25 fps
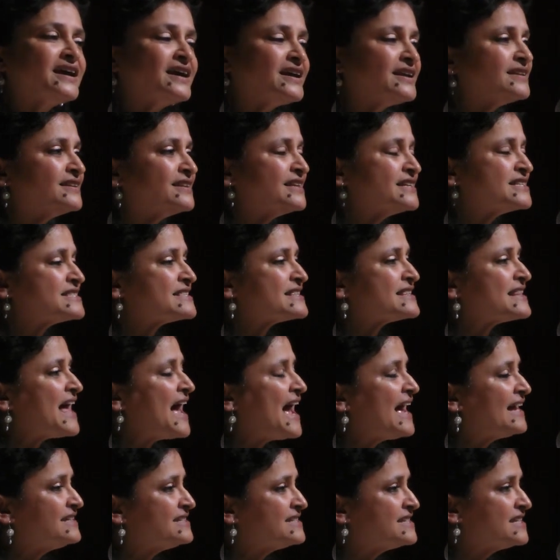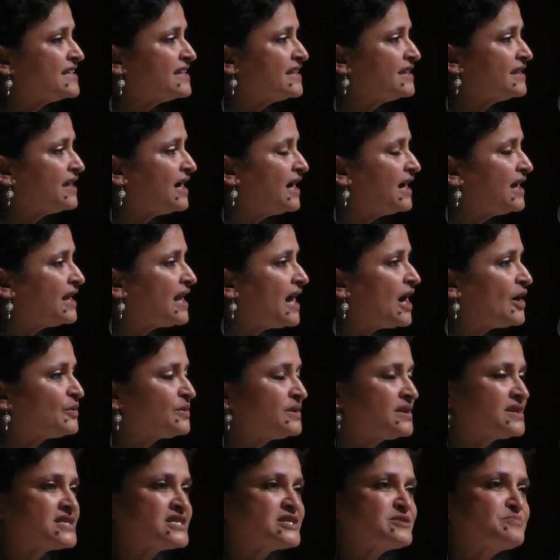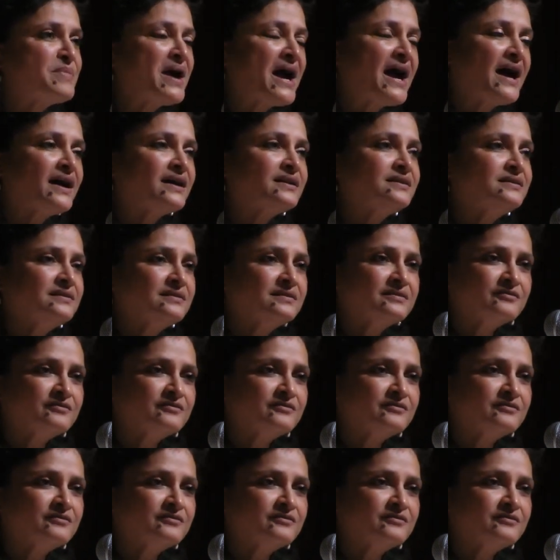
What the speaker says: This land deal allowed this man